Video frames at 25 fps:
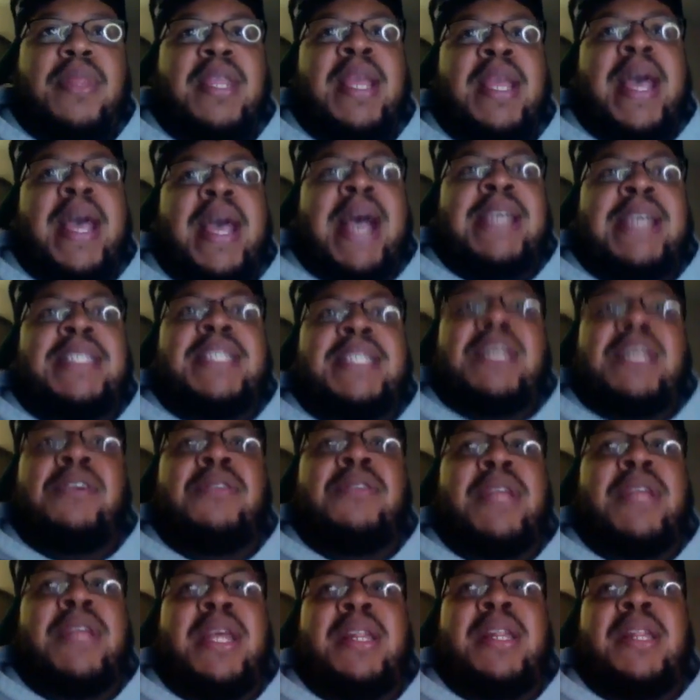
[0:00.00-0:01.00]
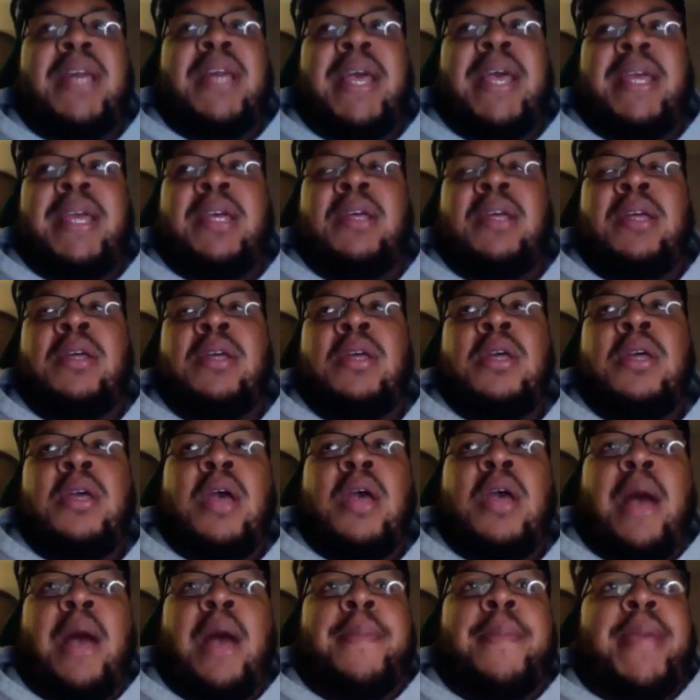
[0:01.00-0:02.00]
I still didn't like
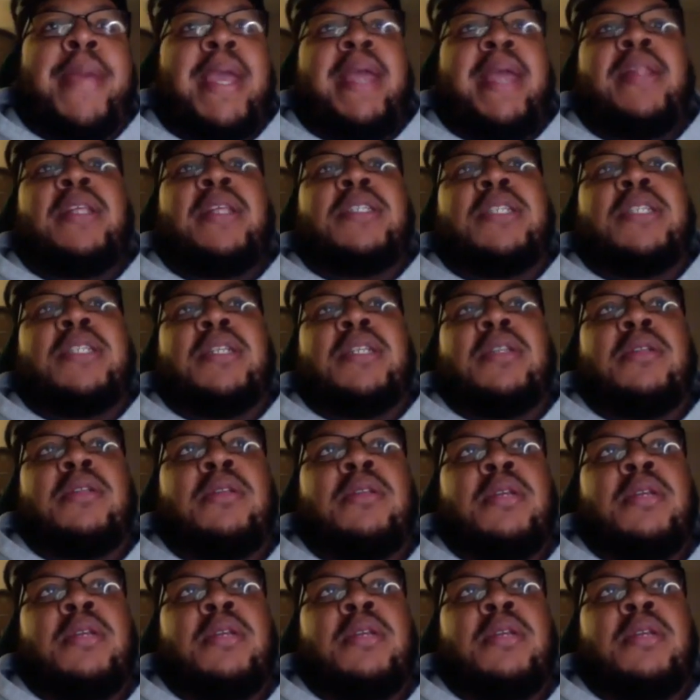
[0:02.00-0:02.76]
and listen,